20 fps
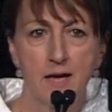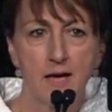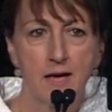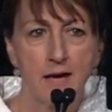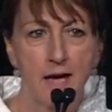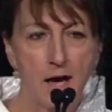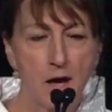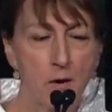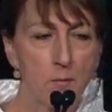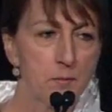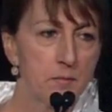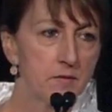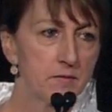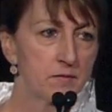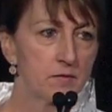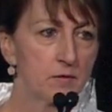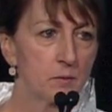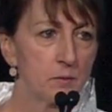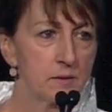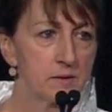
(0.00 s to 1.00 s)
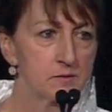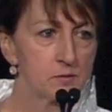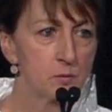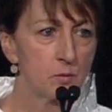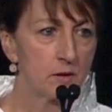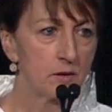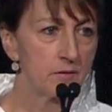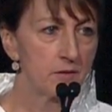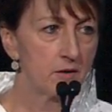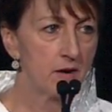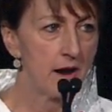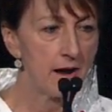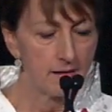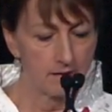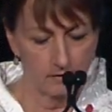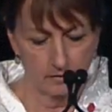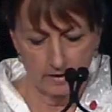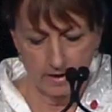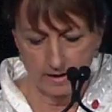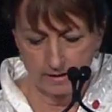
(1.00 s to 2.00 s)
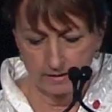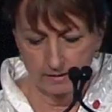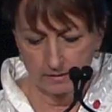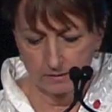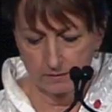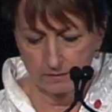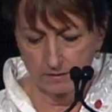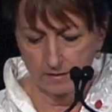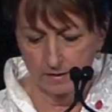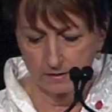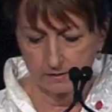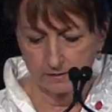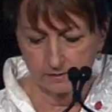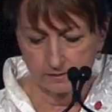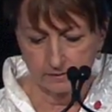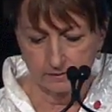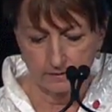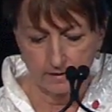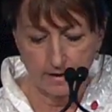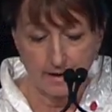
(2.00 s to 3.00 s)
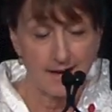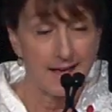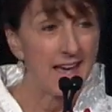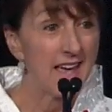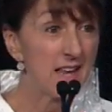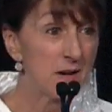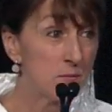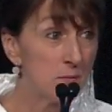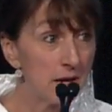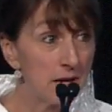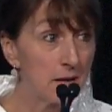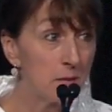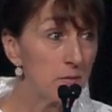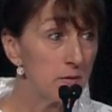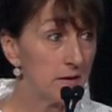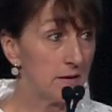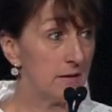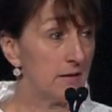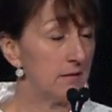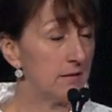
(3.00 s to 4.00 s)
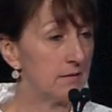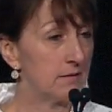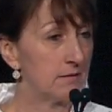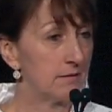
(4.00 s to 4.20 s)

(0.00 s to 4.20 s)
help influence where they're allocating the funds. And maybe